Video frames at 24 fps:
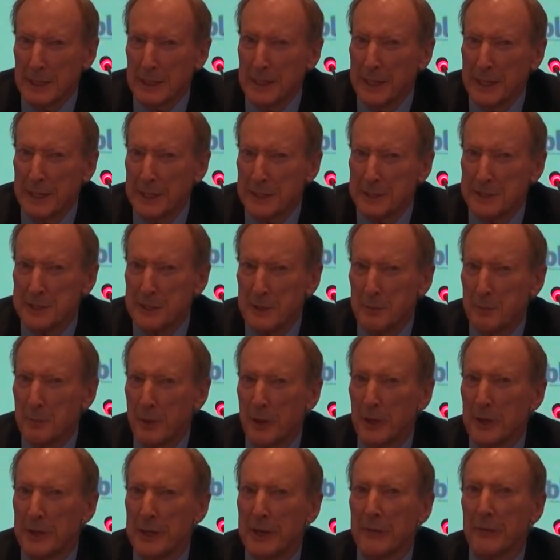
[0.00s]
Leadership,
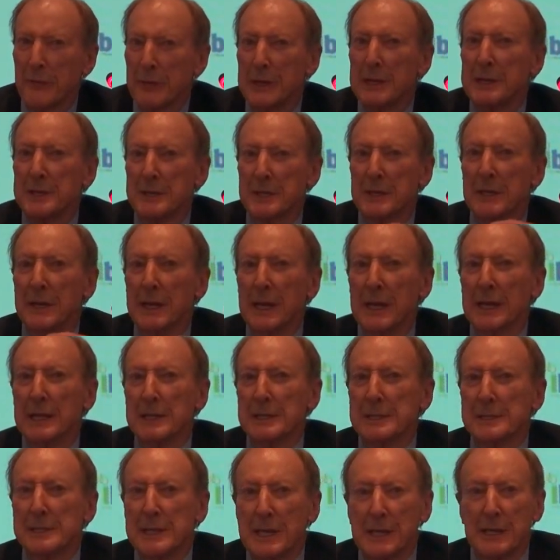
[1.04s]
by definition,
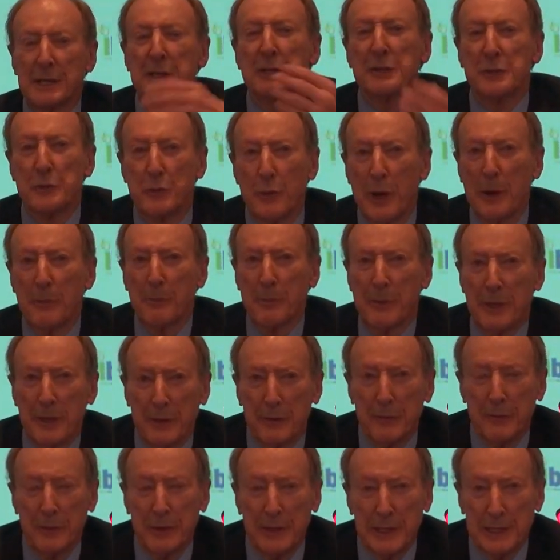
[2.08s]
is
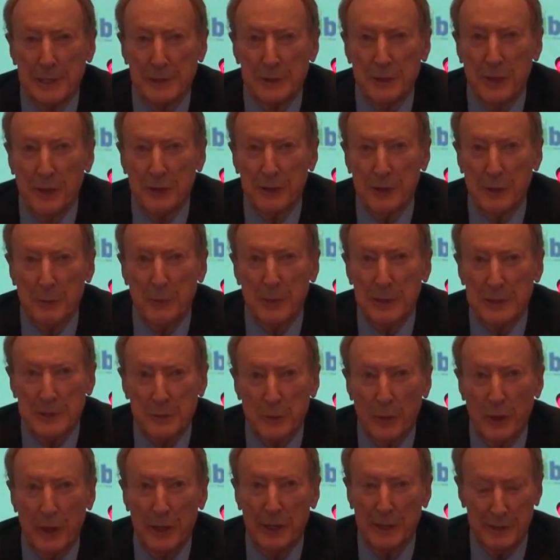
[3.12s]
disruptive, and it's not the best
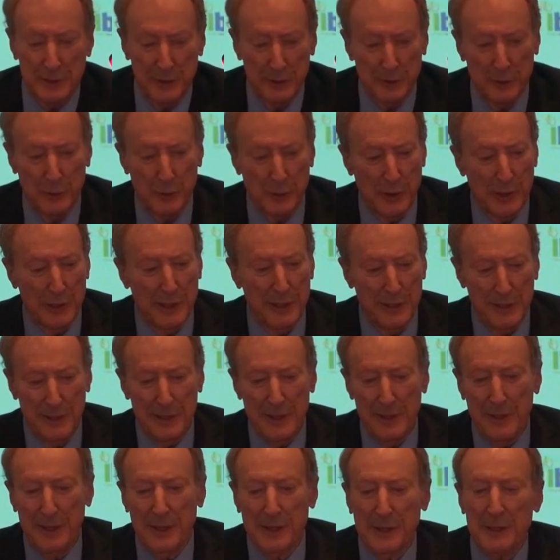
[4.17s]
way
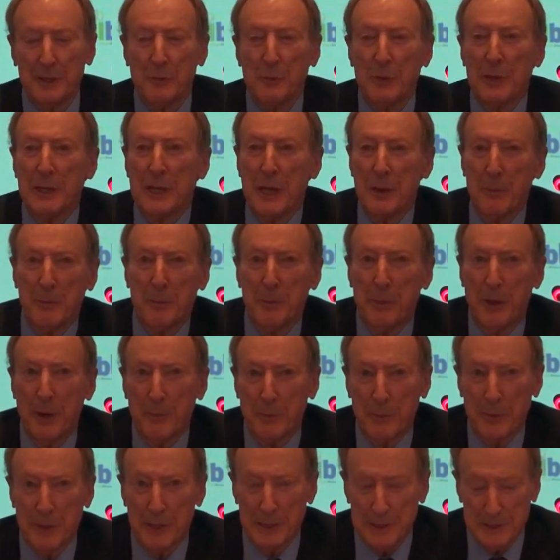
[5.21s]
to become
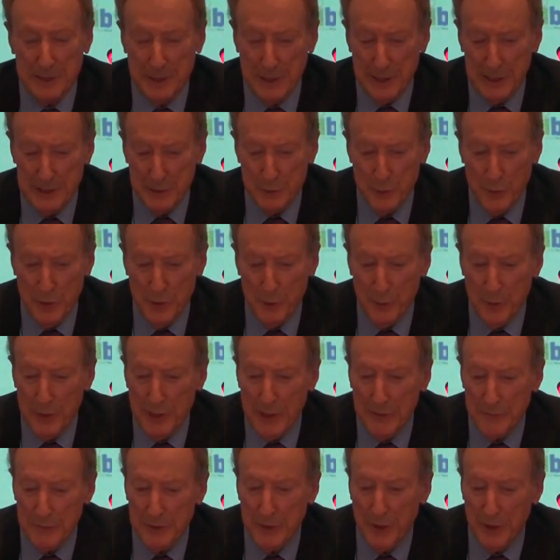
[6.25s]
popular. So that's why we
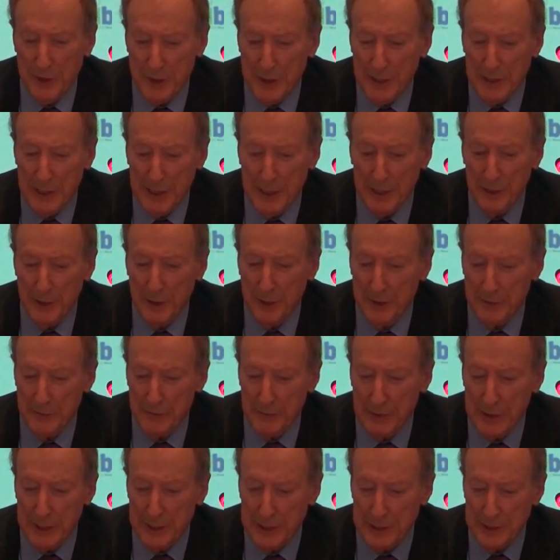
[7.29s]
haven't got a lot
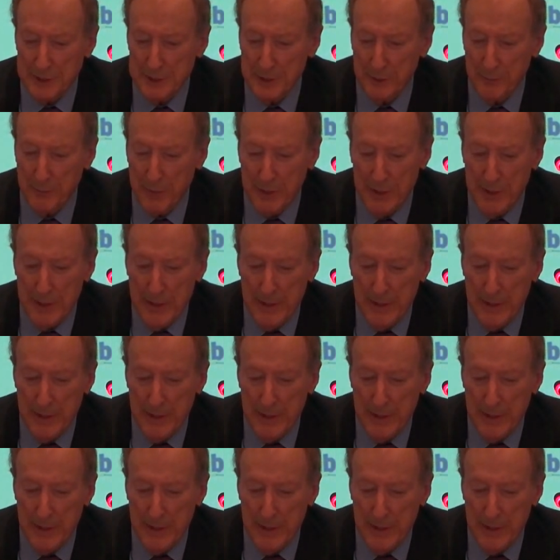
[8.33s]
of leadership.